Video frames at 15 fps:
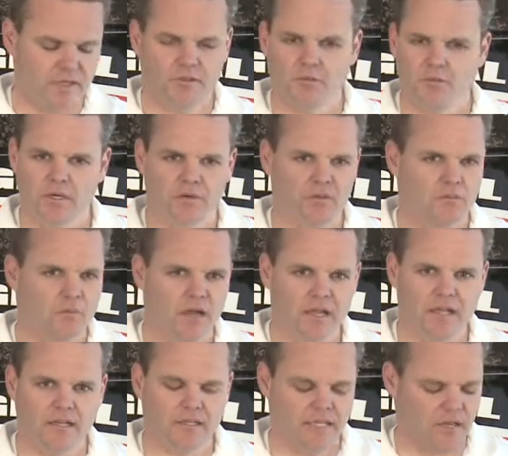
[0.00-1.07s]
and the rear of the
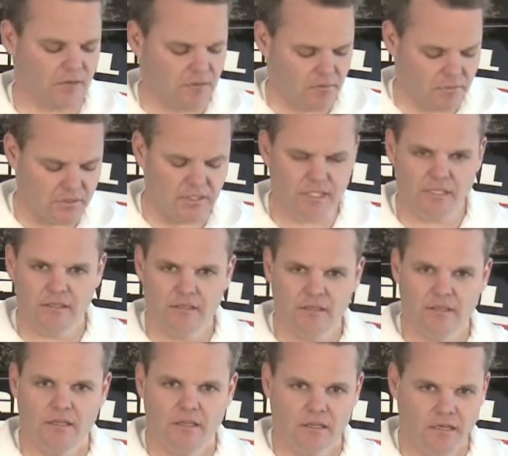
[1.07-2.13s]
bike now complete
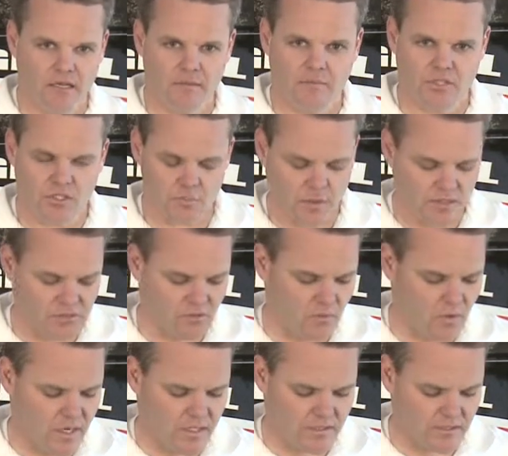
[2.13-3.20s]

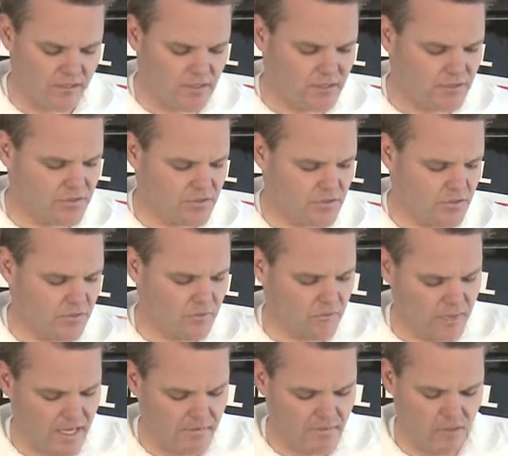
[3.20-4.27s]
suspension-wise. So
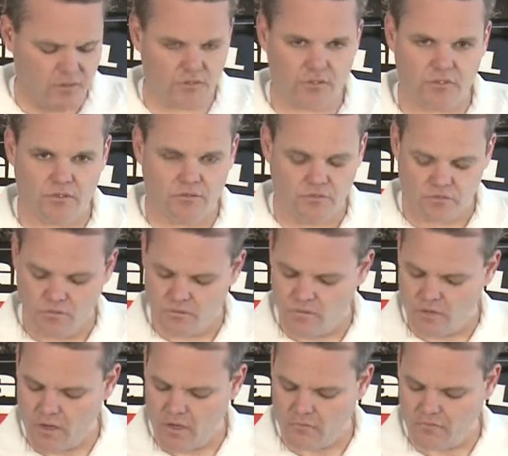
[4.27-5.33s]
we have those
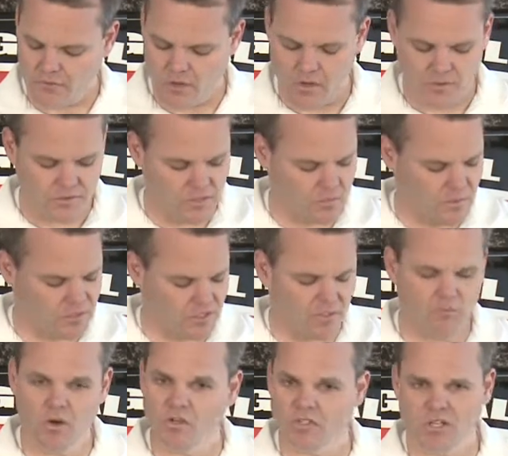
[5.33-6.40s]
for all the suspension
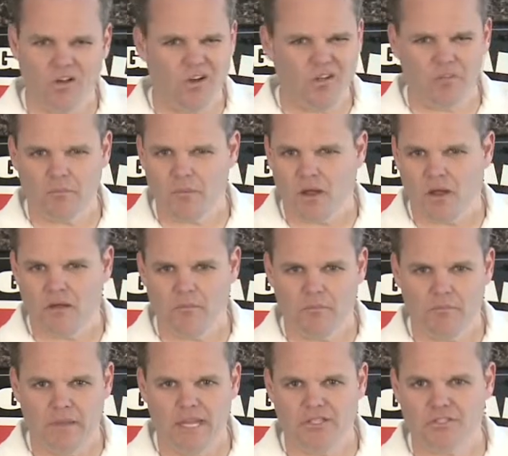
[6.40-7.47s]
and most all the
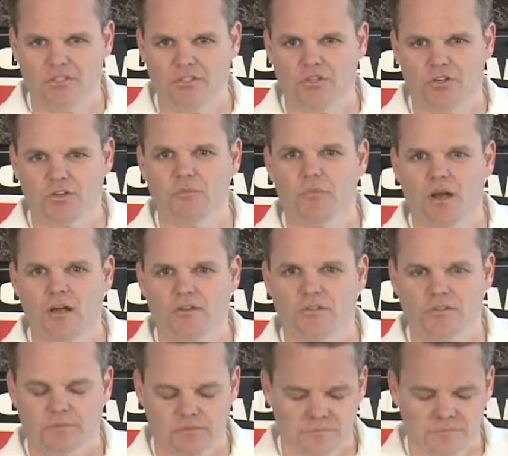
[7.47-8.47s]
major current models.